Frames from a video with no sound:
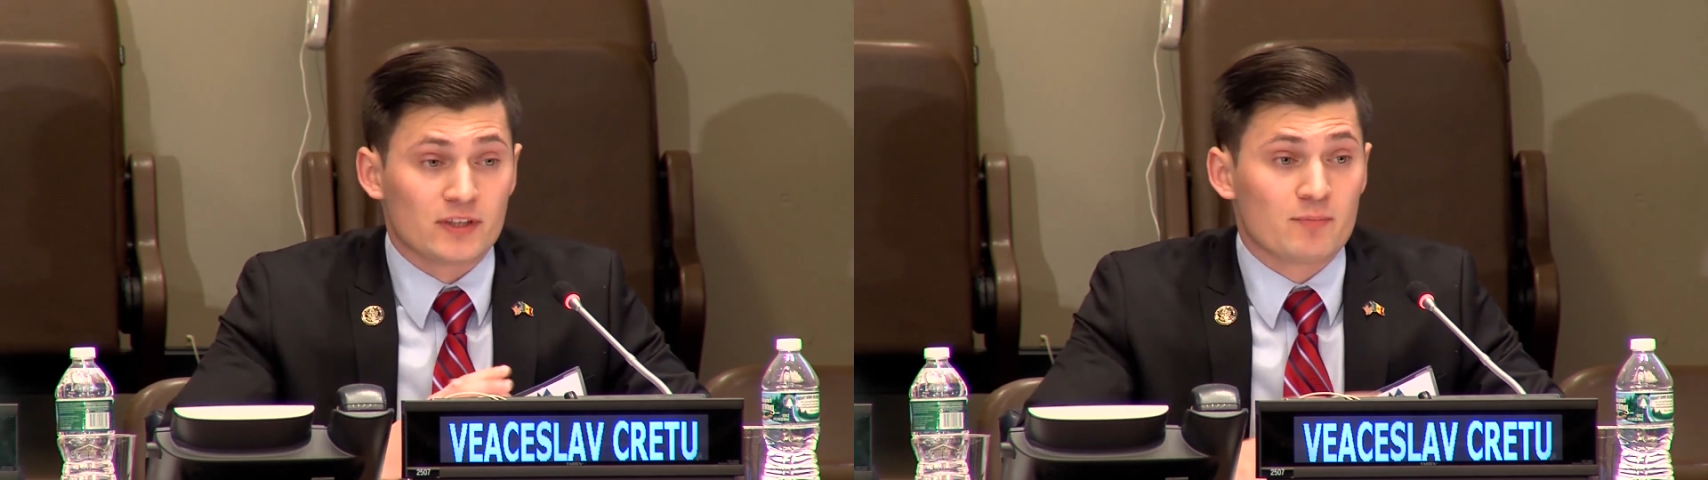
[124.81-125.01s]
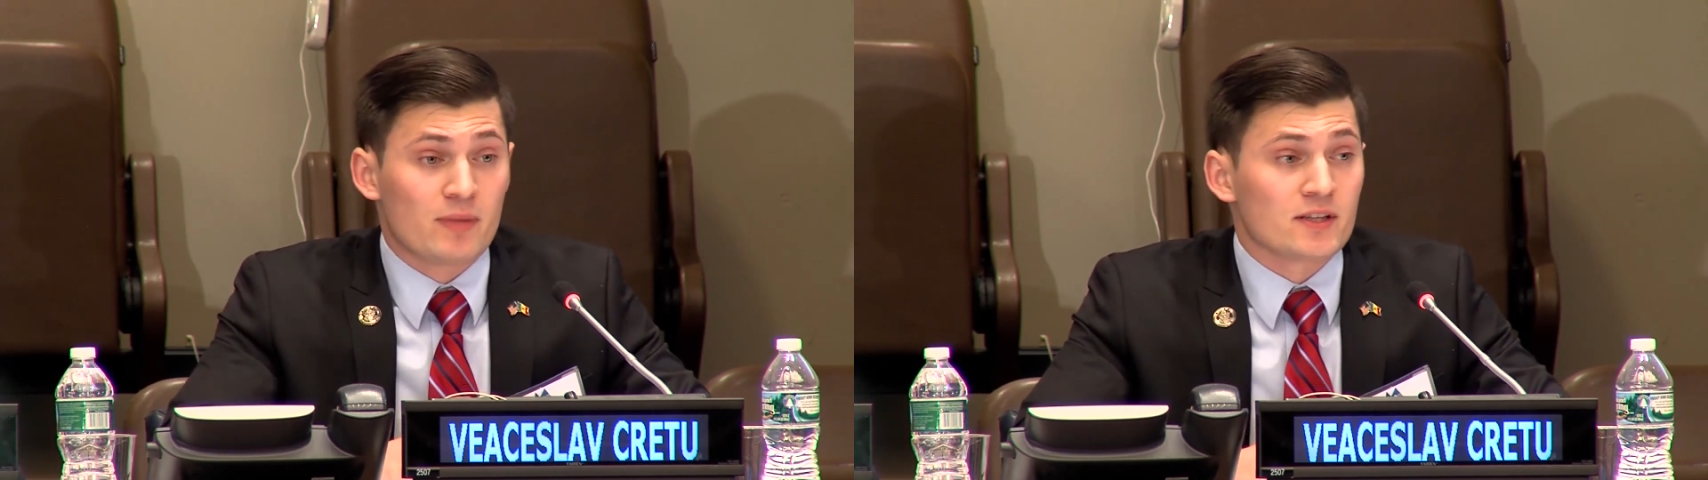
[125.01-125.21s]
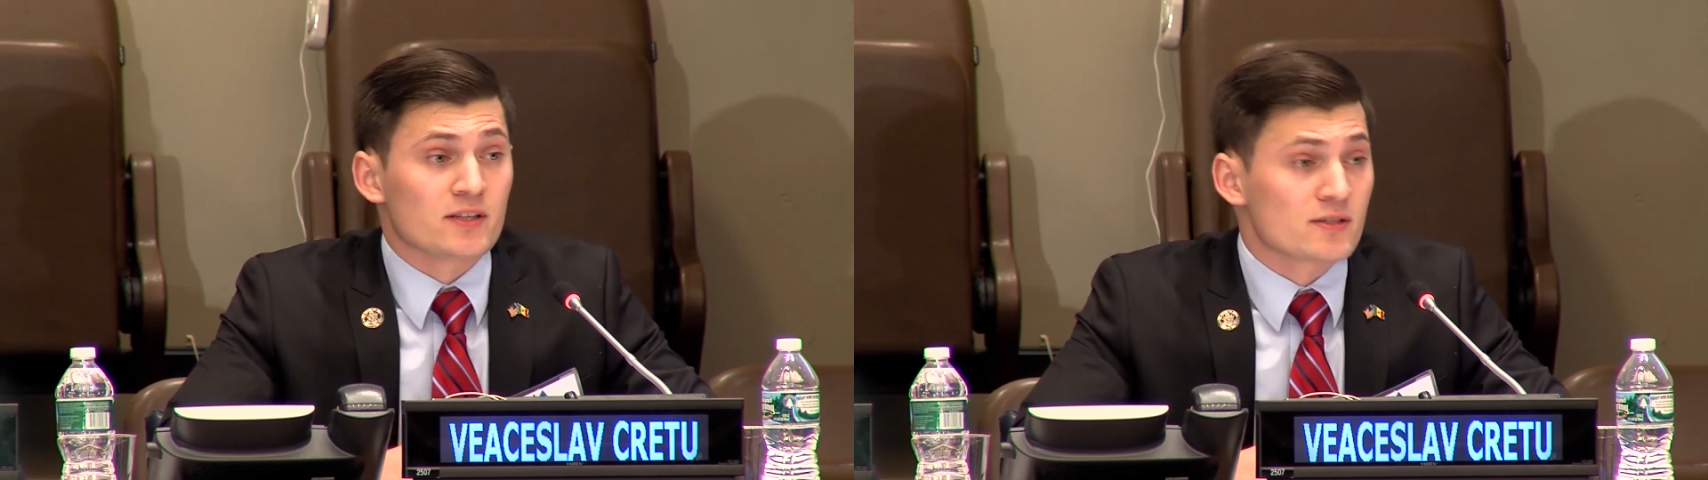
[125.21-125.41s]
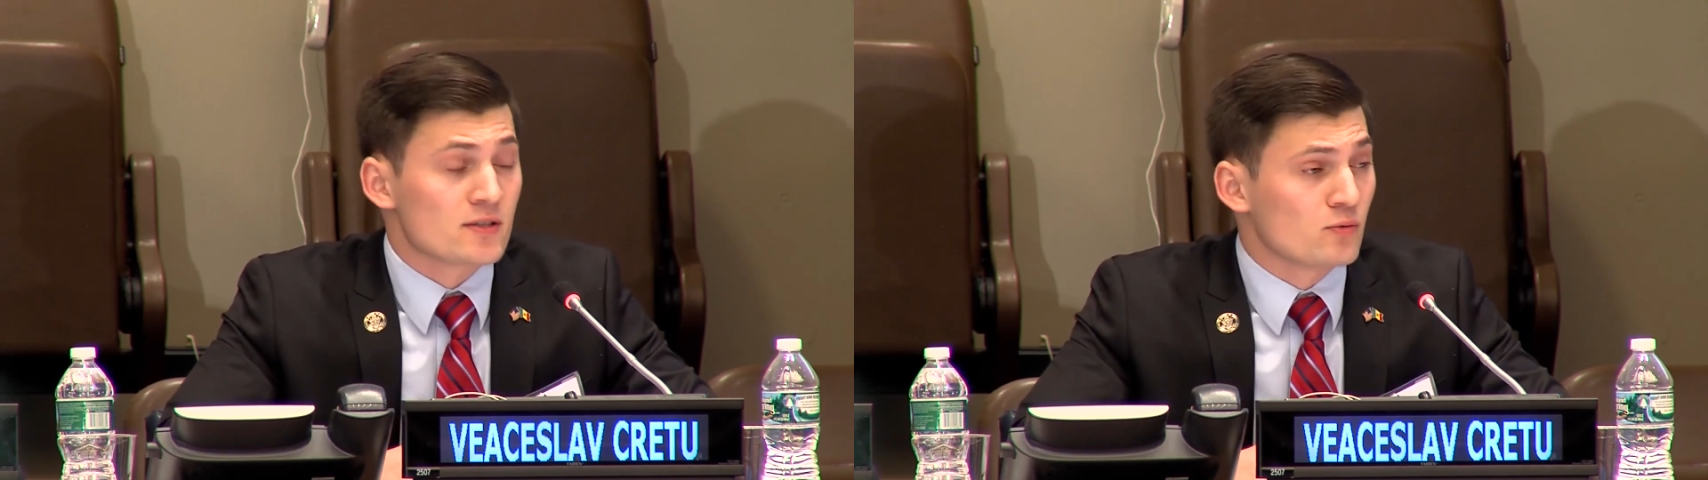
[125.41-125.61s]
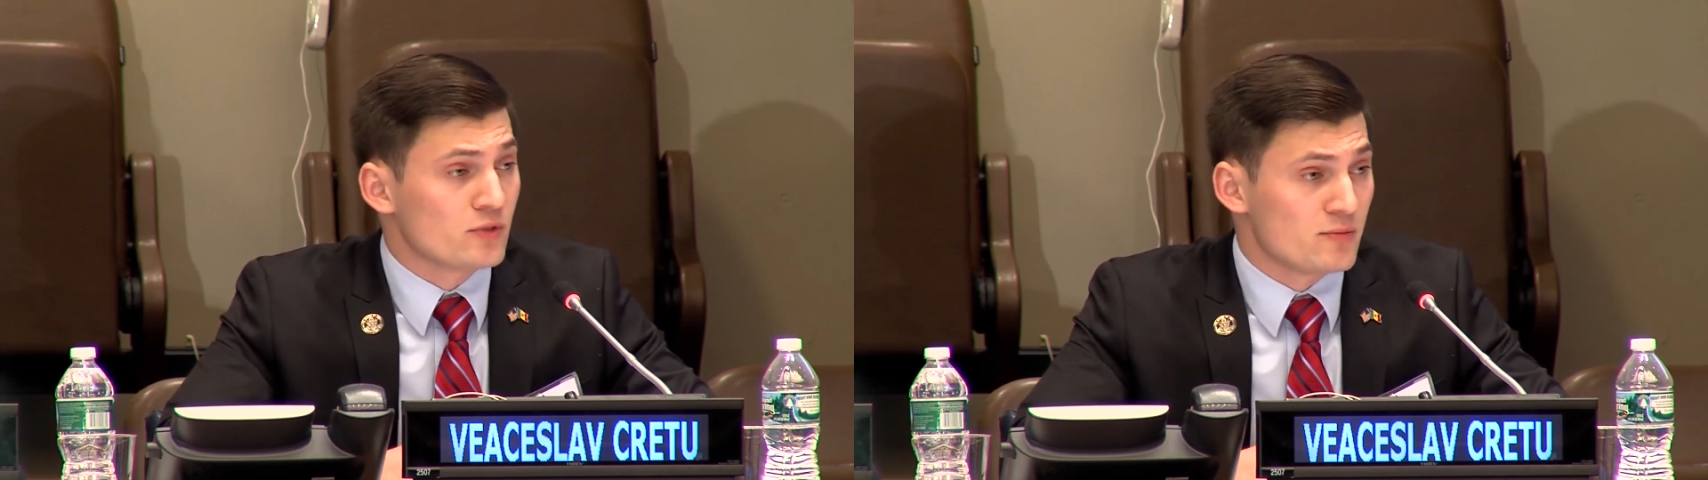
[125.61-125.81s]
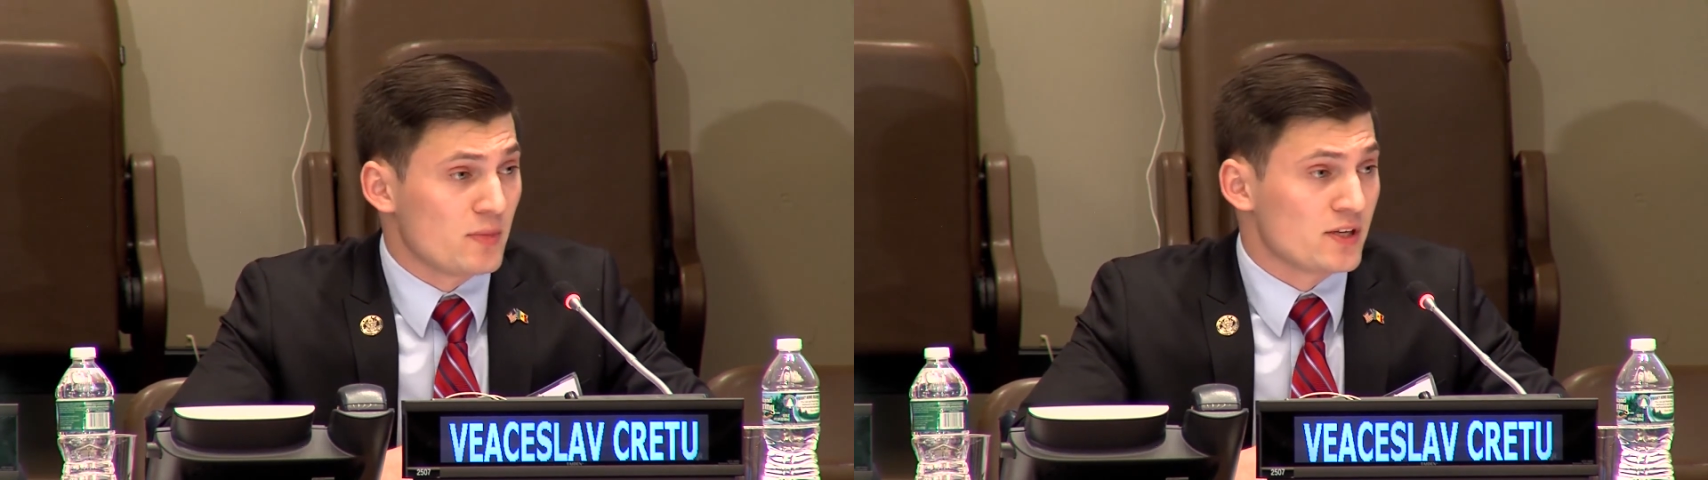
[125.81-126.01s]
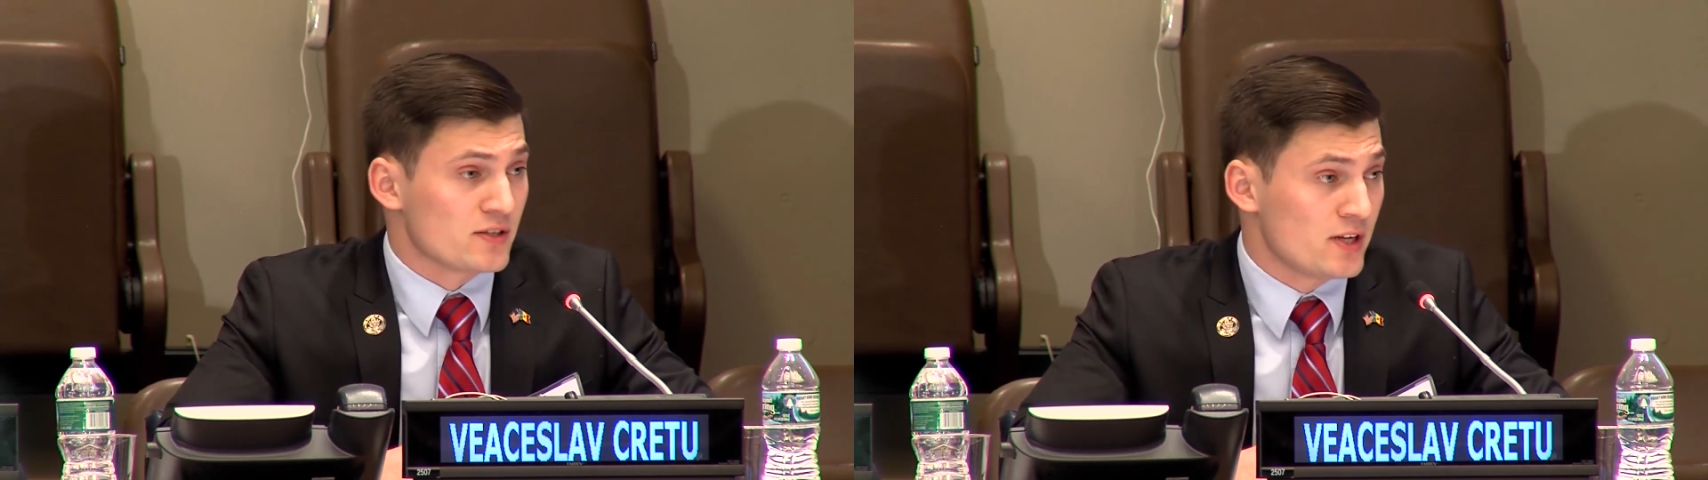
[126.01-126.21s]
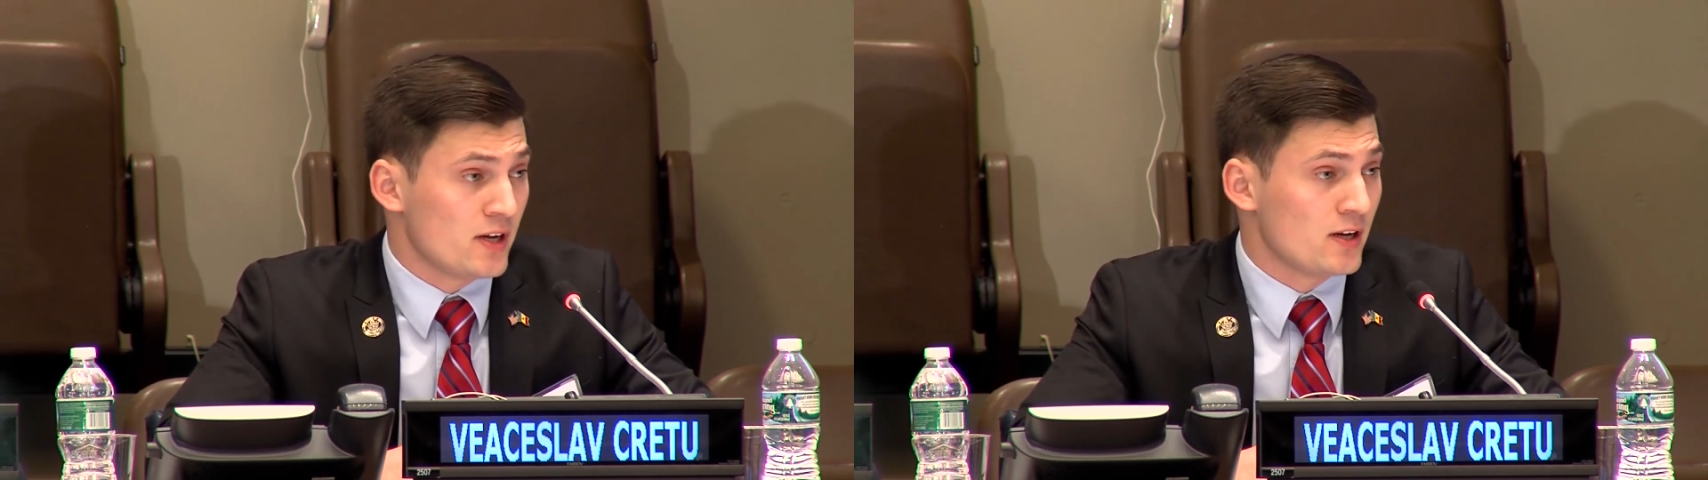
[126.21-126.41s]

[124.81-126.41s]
independence, which means